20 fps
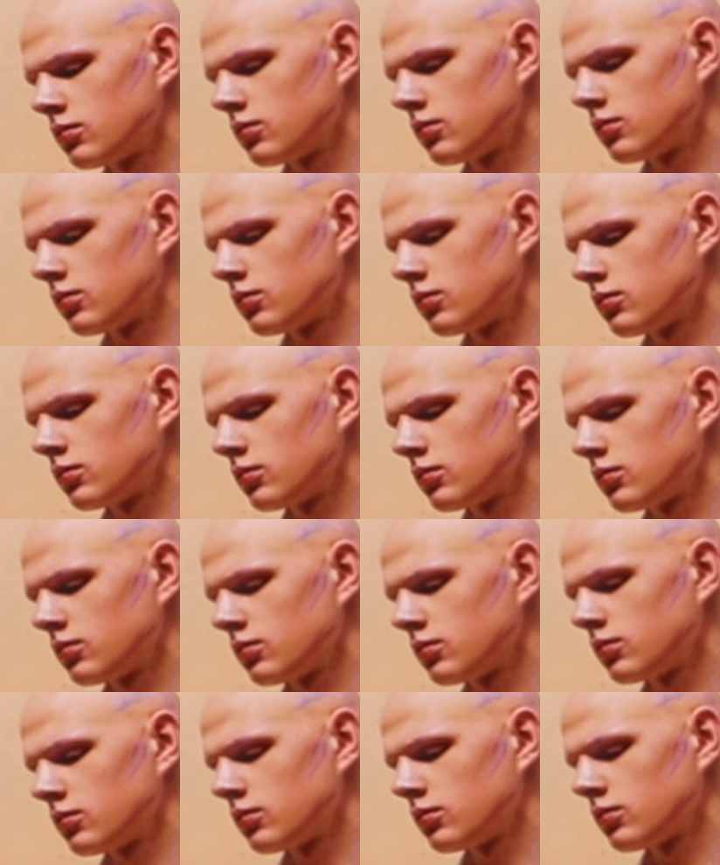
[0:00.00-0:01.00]

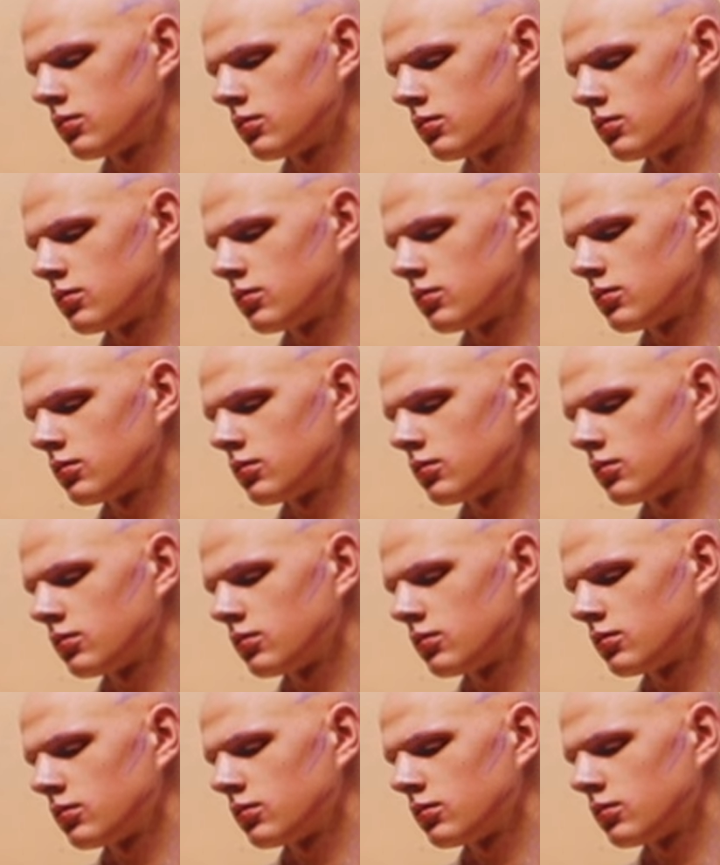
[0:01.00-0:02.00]
(silent)